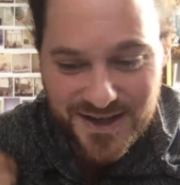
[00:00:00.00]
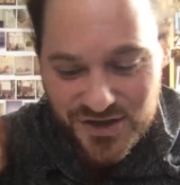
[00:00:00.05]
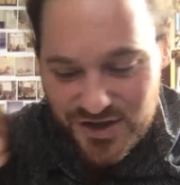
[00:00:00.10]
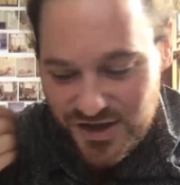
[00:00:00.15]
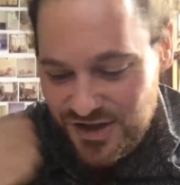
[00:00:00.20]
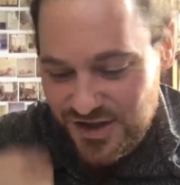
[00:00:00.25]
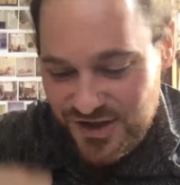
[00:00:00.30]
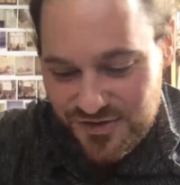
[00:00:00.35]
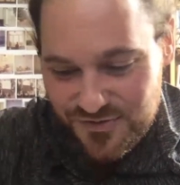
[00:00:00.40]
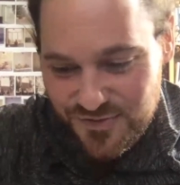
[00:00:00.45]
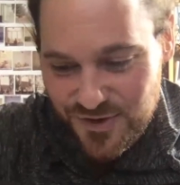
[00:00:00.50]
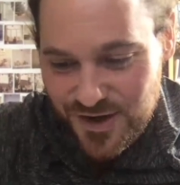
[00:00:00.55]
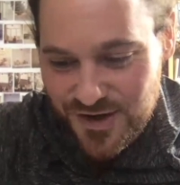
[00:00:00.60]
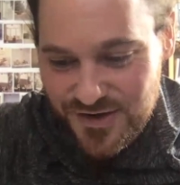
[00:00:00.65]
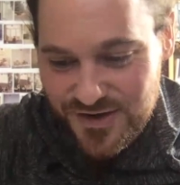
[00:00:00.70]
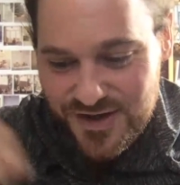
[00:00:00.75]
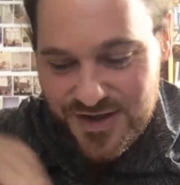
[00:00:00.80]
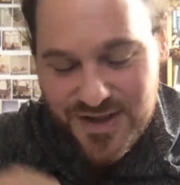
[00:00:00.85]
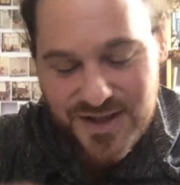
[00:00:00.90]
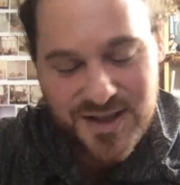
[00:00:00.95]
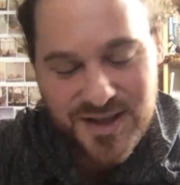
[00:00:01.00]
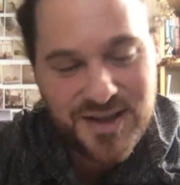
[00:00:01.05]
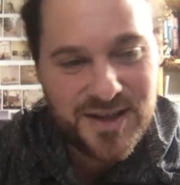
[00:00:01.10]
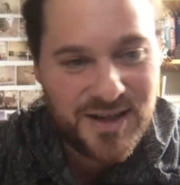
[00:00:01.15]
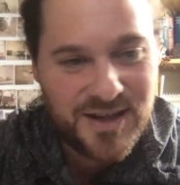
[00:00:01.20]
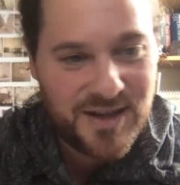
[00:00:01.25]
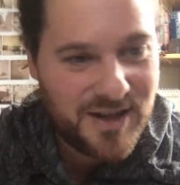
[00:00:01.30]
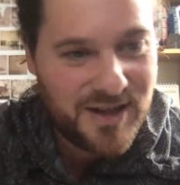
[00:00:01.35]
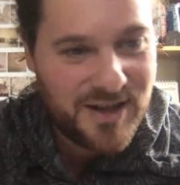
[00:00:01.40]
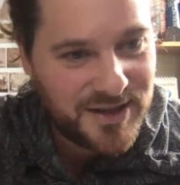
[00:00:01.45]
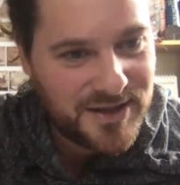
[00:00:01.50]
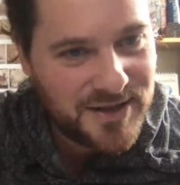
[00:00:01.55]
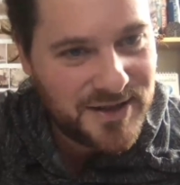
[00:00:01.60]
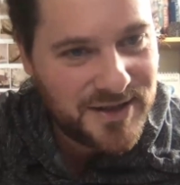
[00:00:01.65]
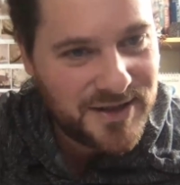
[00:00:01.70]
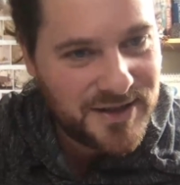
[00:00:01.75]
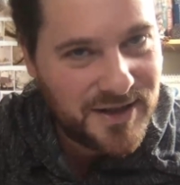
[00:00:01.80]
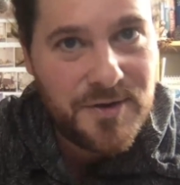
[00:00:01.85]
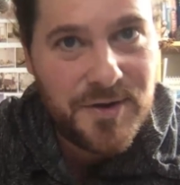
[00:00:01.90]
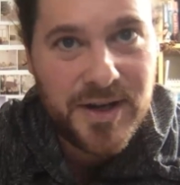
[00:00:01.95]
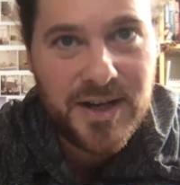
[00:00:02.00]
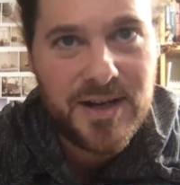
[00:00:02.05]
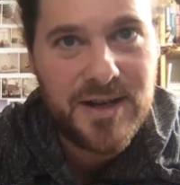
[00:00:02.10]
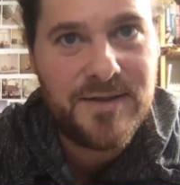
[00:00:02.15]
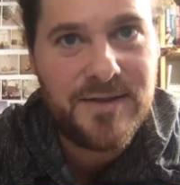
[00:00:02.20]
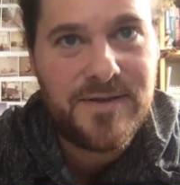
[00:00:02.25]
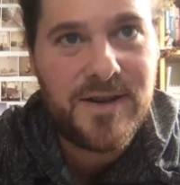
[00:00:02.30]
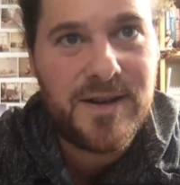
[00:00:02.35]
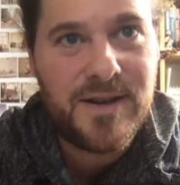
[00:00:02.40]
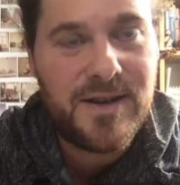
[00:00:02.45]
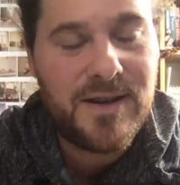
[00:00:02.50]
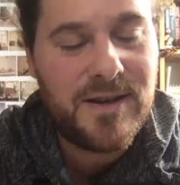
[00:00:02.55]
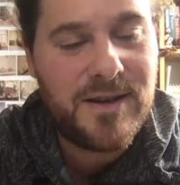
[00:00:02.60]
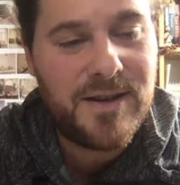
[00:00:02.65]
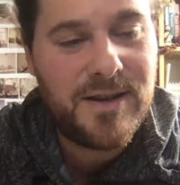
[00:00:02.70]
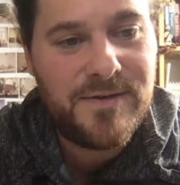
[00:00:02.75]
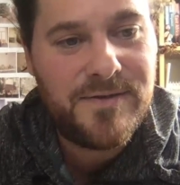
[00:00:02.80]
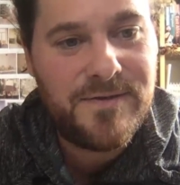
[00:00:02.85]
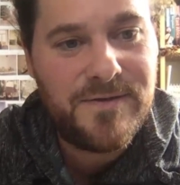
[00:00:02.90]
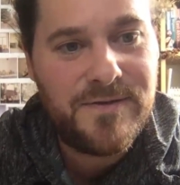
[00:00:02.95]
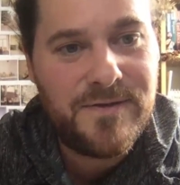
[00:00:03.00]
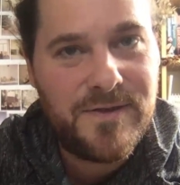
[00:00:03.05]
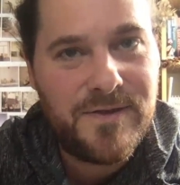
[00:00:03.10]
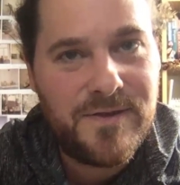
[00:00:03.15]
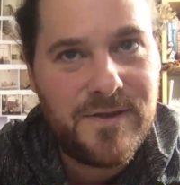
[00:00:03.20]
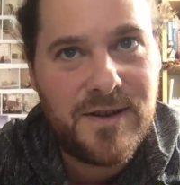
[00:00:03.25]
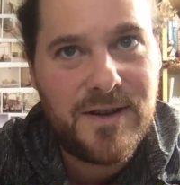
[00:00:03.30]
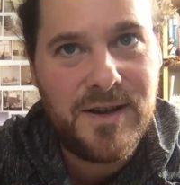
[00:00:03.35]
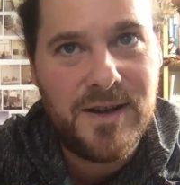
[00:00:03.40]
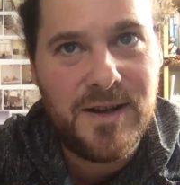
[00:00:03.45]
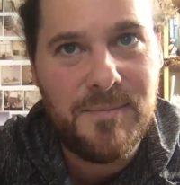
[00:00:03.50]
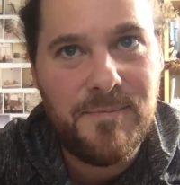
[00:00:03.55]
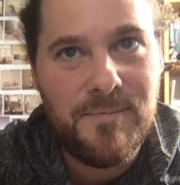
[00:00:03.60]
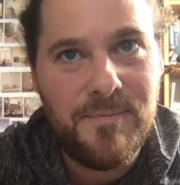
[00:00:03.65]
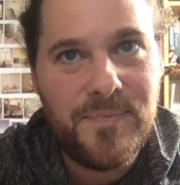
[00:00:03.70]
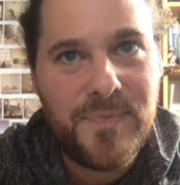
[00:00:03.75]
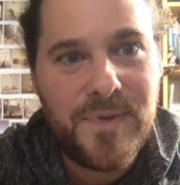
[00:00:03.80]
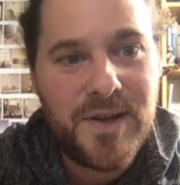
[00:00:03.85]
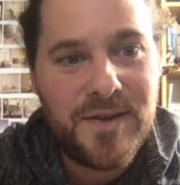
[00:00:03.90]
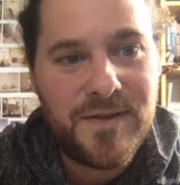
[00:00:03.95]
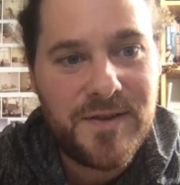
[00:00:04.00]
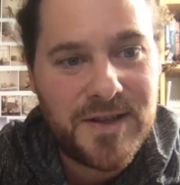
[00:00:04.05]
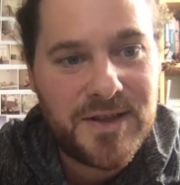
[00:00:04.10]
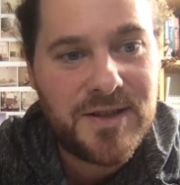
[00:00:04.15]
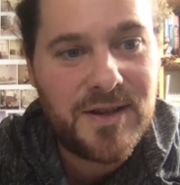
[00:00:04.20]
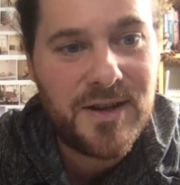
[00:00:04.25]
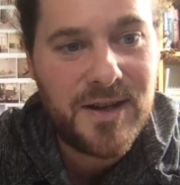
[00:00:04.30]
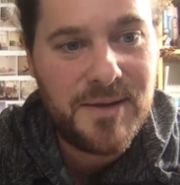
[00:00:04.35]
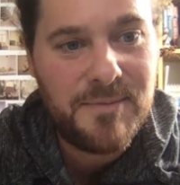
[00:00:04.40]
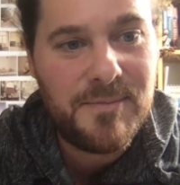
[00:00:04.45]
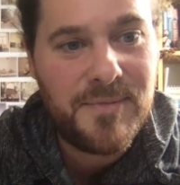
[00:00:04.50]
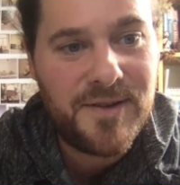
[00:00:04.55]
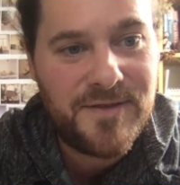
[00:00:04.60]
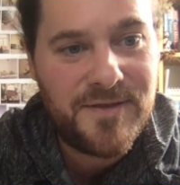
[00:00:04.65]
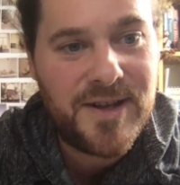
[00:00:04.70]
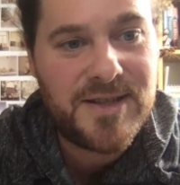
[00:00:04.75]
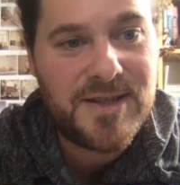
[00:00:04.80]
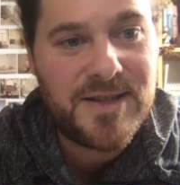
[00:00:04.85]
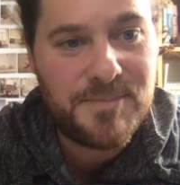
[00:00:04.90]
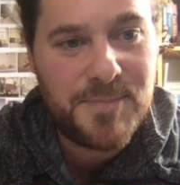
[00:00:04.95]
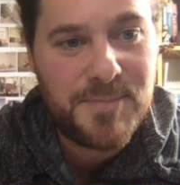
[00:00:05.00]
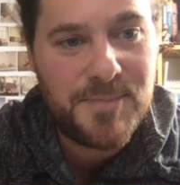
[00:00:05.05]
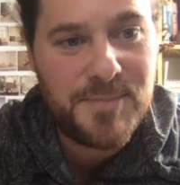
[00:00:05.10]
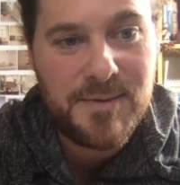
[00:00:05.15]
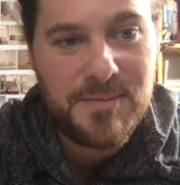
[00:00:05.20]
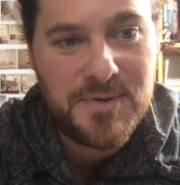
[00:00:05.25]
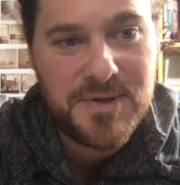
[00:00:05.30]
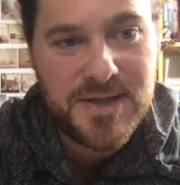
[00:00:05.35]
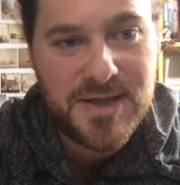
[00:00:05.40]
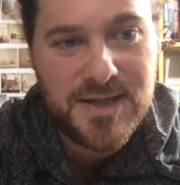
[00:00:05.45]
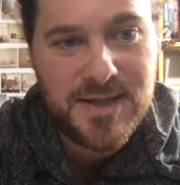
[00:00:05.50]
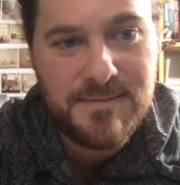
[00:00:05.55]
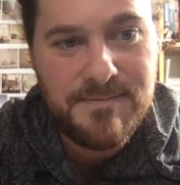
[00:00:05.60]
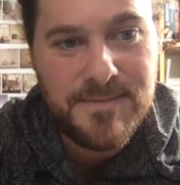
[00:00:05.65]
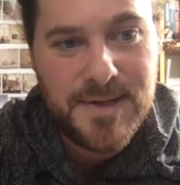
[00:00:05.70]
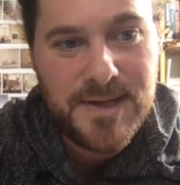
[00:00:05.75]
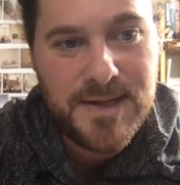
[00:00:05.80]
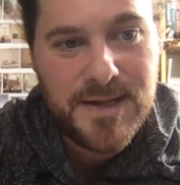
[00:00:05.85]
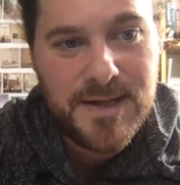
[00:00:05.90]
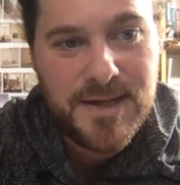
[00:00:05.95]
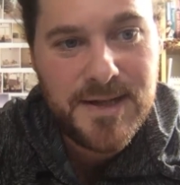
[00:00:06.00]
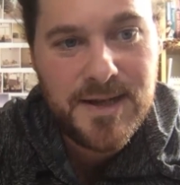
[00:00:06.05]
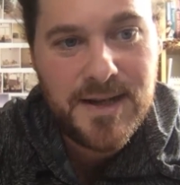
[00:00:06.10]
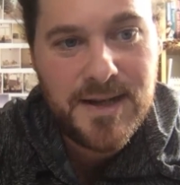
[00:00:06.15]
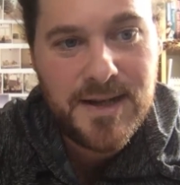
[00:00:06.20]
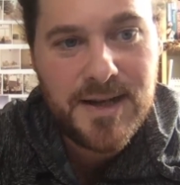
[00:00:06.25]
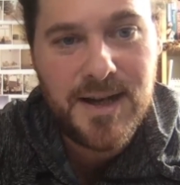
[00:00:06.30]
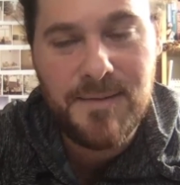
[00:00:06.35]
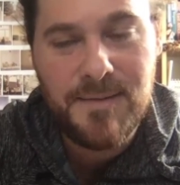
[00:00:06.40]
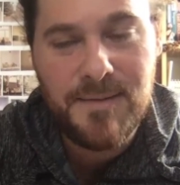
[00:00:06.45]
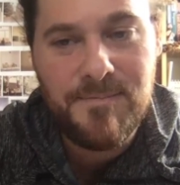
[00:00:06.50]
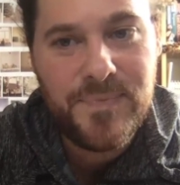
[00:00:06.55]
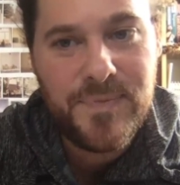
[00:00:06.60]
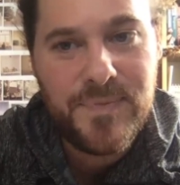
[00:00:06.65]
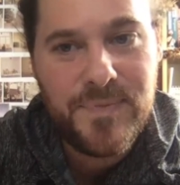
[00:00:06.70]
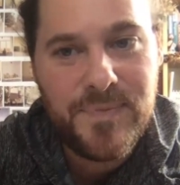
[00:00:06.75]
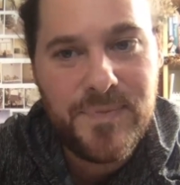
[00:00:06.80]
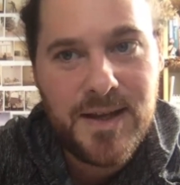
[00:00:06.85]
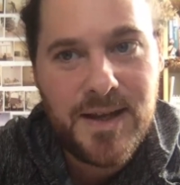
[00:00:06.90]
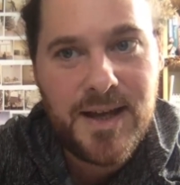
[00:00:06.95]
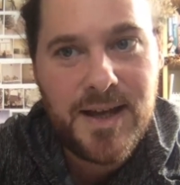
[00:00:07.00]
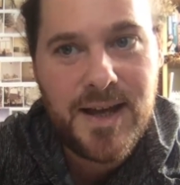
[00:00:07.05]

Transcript: And she just wrote a diary of her life, of her time affected by leprosy, and